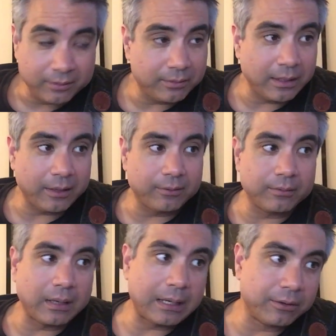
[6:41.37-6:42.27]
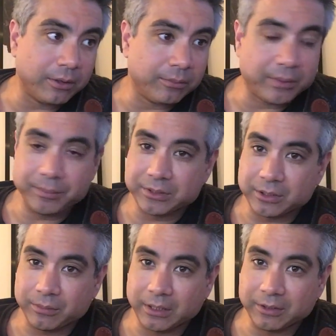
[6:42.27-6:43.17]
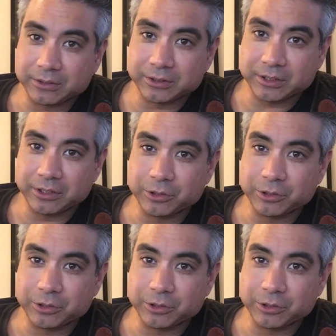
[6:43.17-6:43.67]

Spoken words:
Now I don't know. Maybe someone else can